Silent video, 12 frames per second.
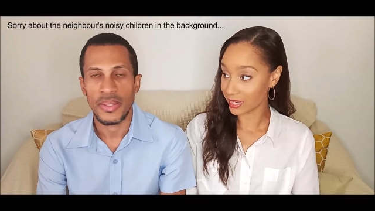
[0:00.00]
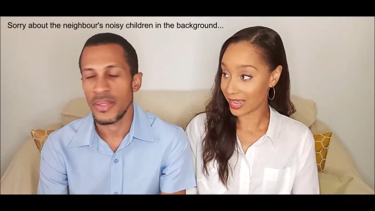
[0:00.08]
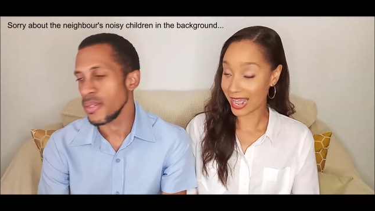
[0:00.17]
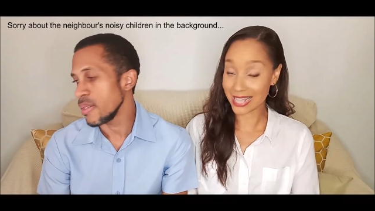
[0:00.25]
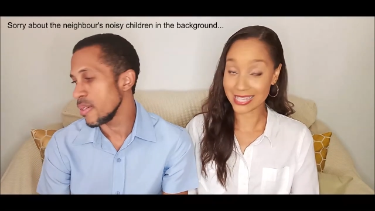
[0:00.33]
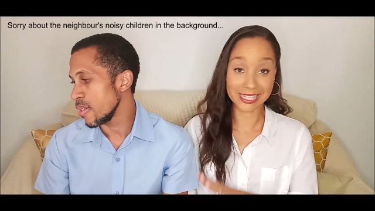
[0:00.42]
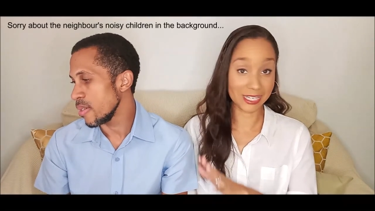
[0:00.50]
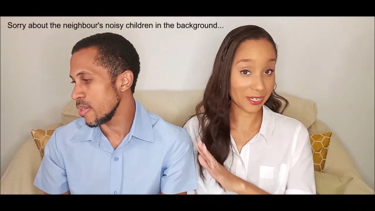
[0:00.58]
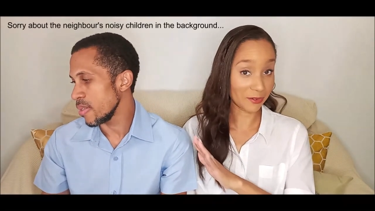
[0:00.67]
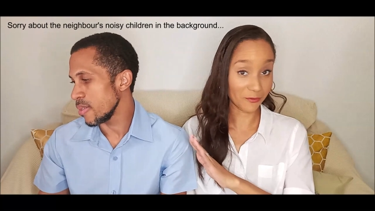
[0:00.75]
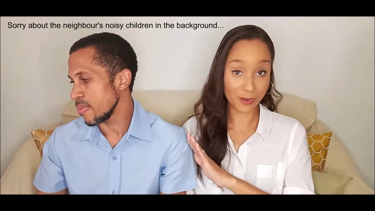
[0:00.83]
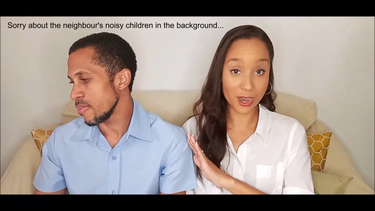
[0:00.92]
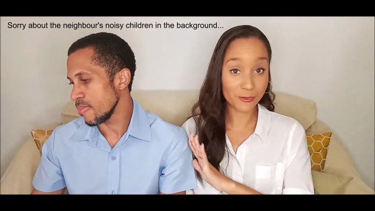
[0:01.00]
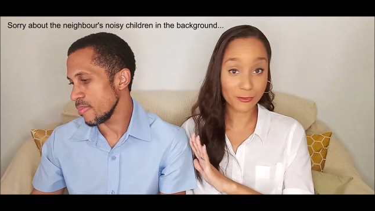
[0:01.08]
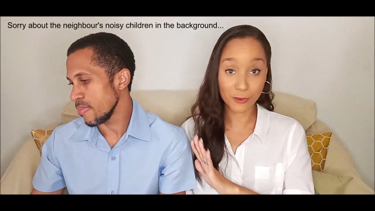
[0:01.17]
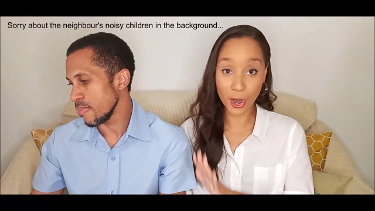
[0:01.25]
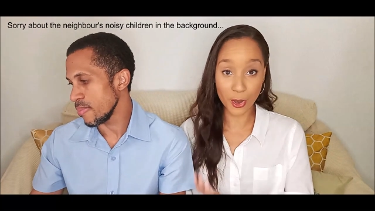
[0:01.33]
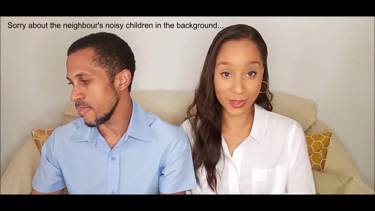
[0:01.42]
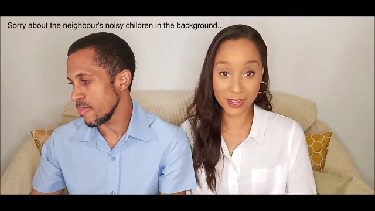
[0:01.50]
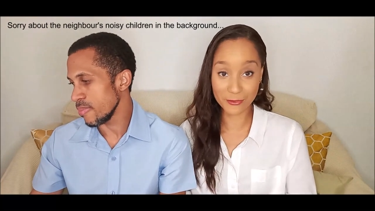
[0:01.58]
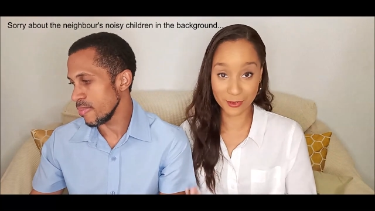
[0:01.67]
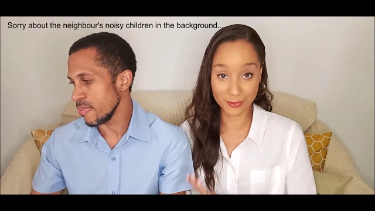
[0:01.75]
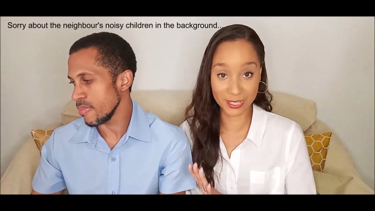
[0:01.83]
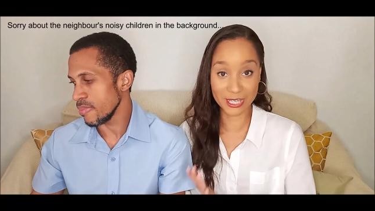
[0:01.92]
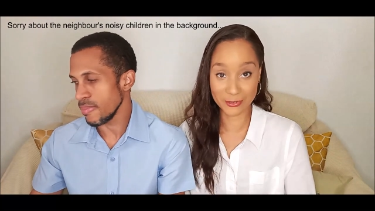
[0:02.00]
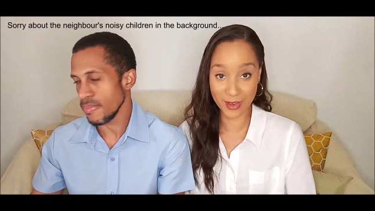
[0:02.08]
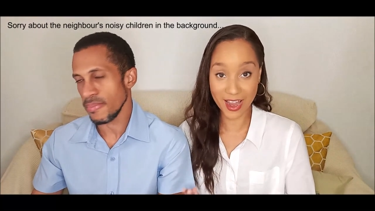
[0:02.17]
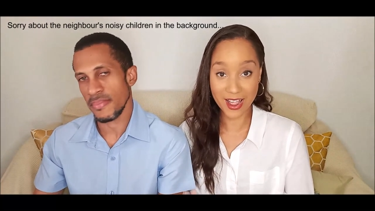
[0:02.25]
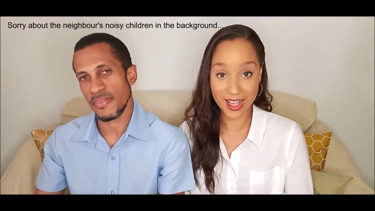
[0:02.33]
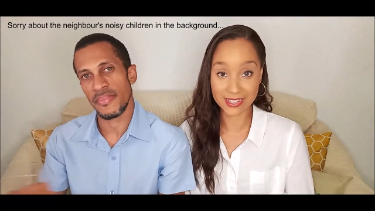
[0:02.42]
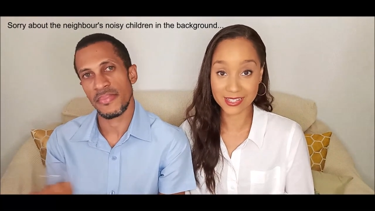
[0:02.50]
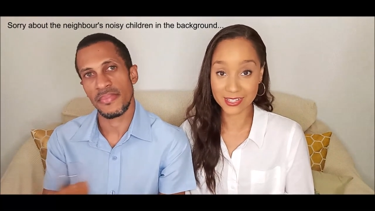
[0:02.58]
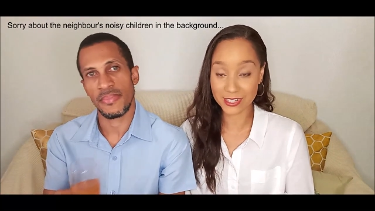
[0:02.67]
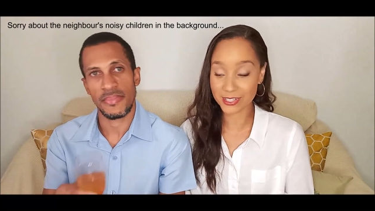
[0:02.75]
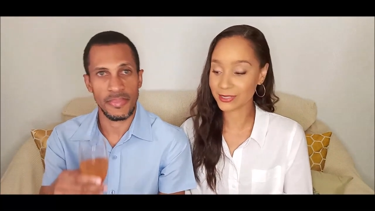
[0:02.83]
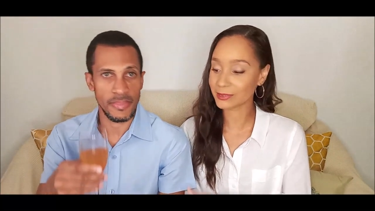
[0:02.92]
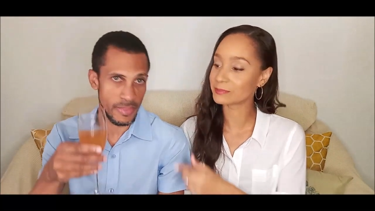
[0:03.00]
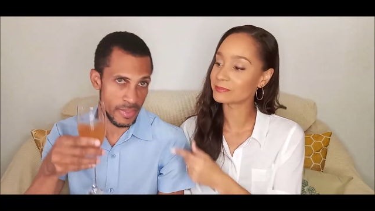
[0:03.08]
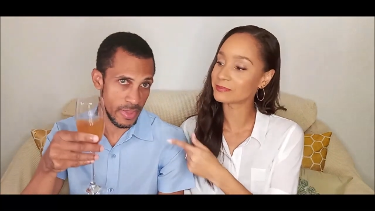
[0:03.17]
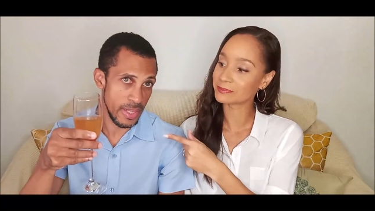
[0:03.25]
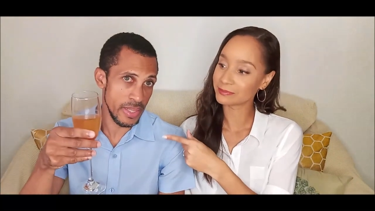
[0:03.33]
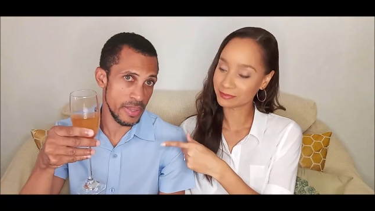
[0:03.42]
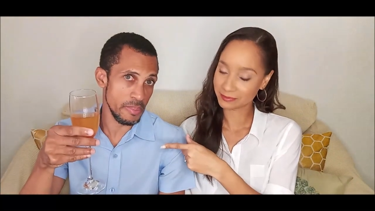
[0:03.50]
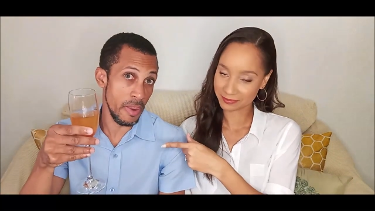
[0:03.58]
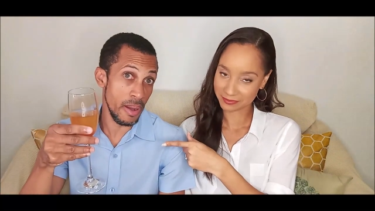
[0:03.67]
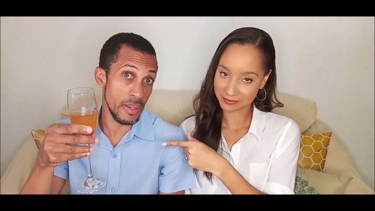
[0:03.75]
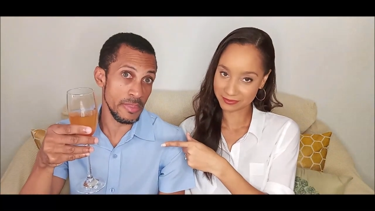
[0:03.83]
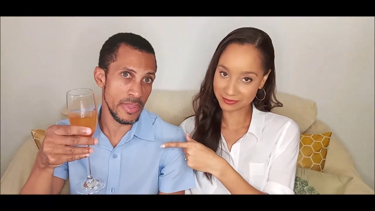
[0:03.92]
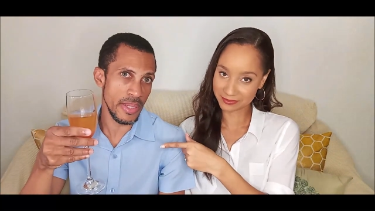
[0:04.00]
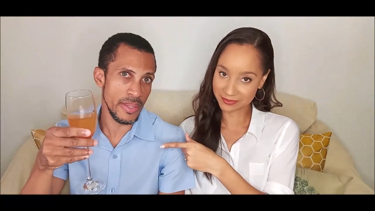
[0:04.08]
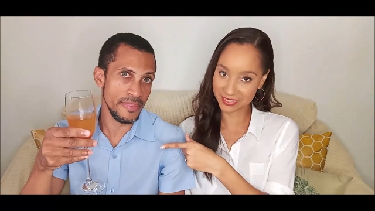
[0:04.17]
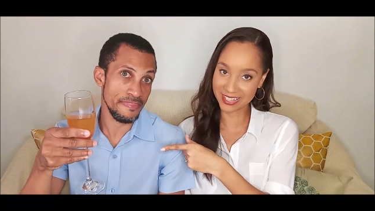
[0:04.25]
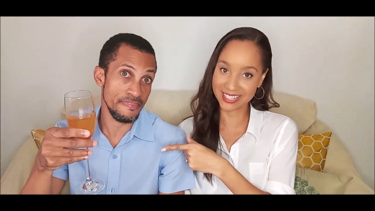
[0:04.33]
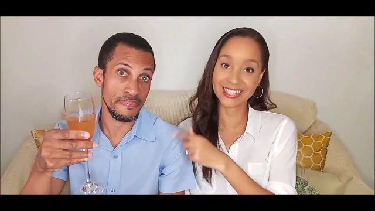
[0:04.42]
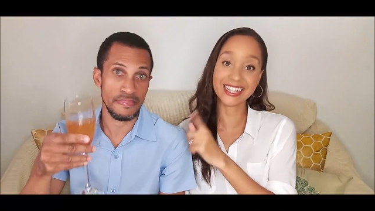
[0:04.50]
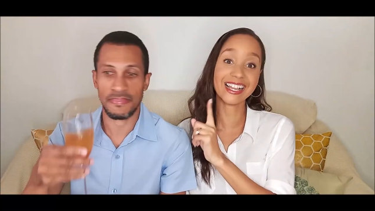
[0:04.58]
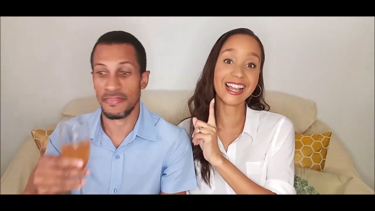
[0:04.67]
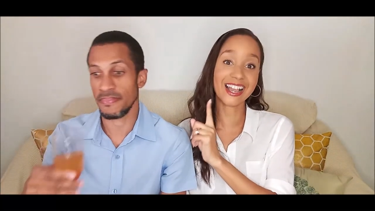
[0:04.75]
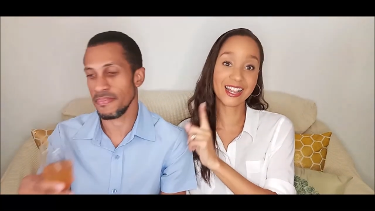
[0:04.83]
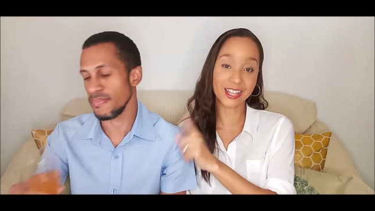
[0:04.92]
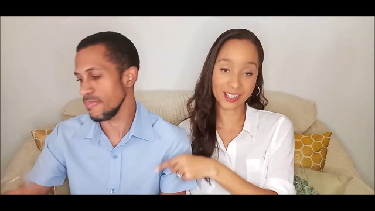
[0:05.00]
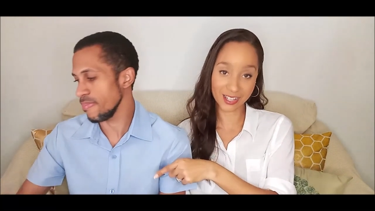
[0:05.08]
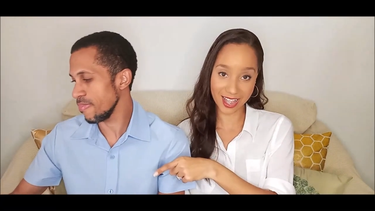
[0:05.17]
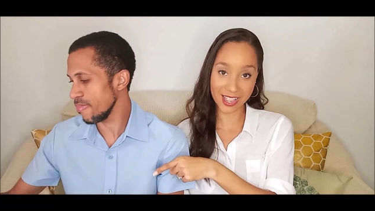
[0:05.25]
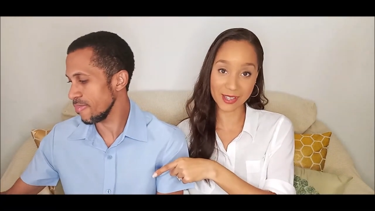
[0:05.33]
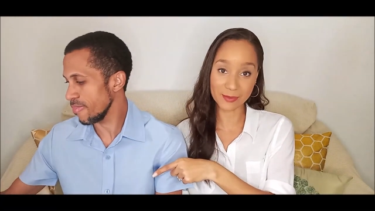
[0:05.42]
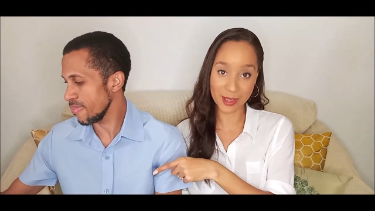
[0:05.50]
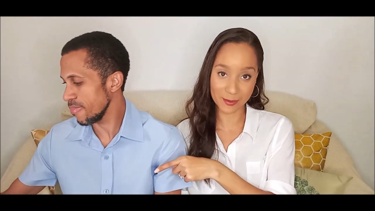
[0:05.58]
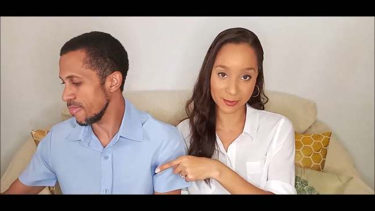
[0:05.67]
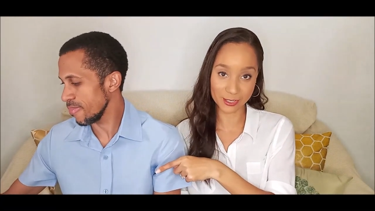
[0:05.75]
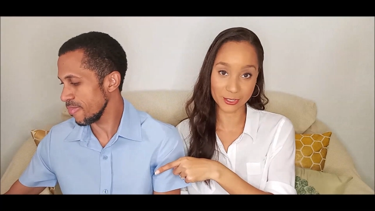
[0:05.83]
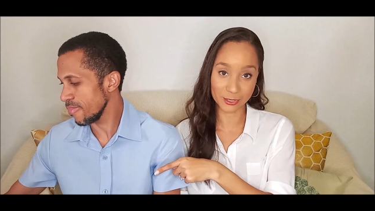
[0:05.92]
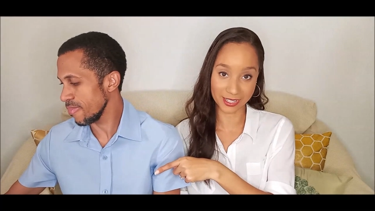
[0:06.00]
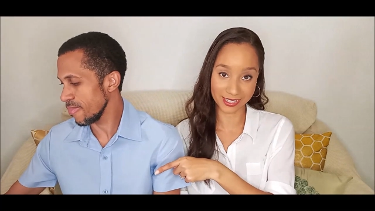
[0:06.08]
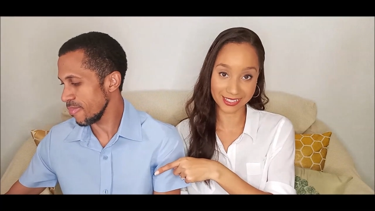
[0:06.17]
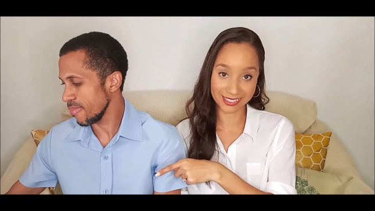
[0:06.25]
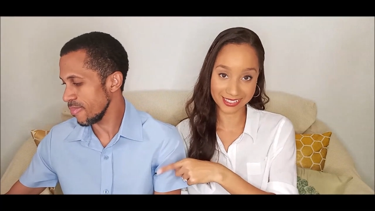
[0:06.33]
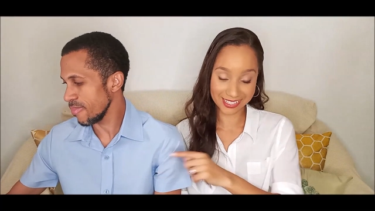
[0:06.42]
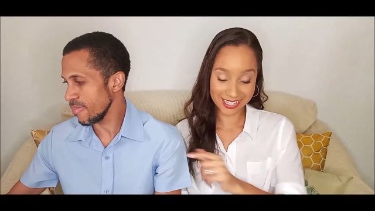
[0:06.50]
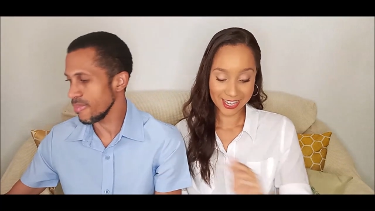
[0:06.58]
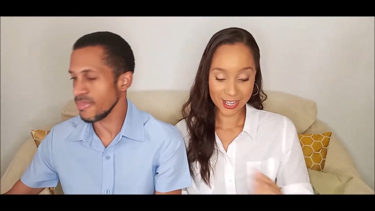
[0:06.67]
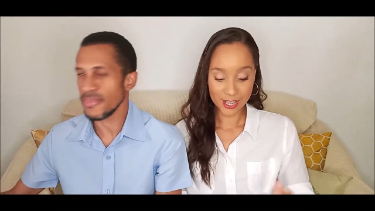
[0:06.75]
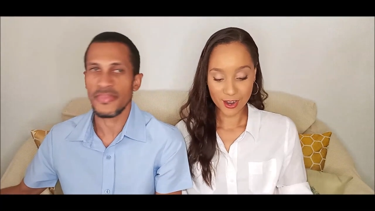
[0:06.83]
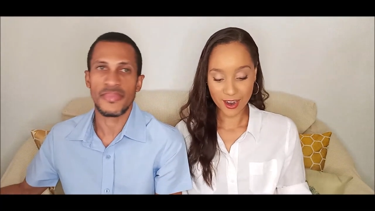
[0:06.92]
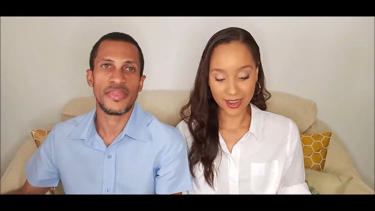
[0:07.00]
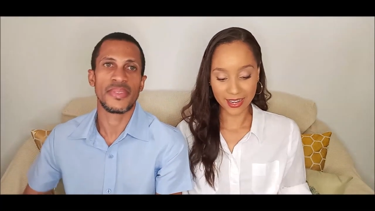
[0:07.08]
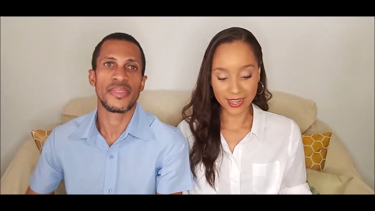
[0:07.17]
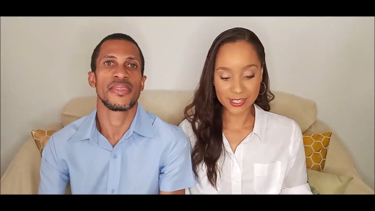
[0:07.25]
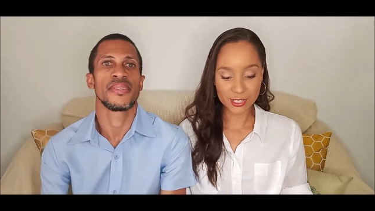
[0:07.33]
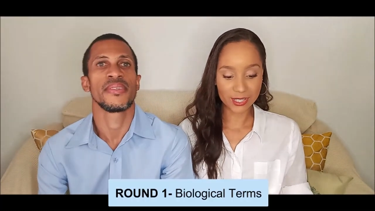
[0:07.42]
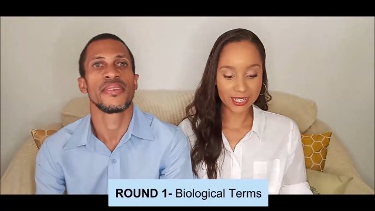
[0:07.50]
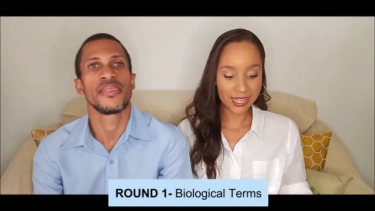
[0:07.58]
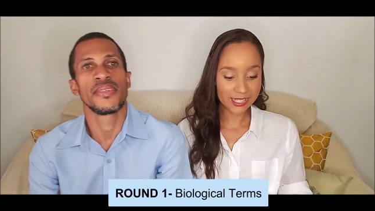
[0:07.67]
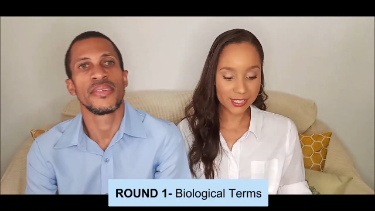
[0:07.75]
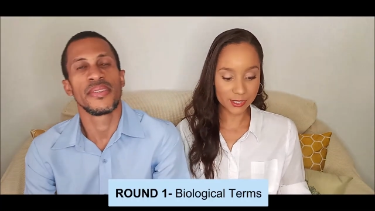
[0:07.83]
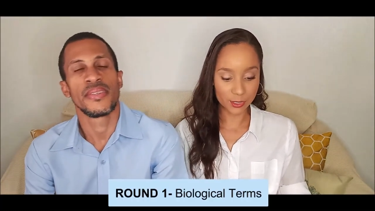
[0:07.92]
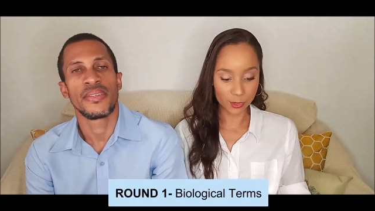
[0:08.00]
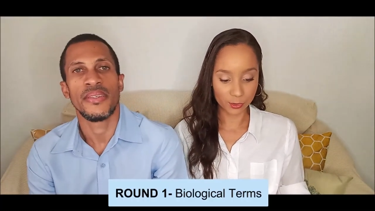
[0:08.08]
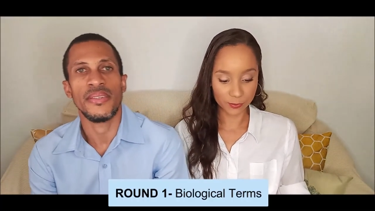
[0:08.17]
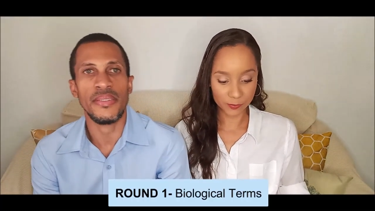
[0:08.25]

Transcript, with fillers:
Speaker 1: as in very far away from the correct answer,
Speaker 2: it's bottoms up.
Speaker 1: Cayenne pepper drink. All right, so let's go.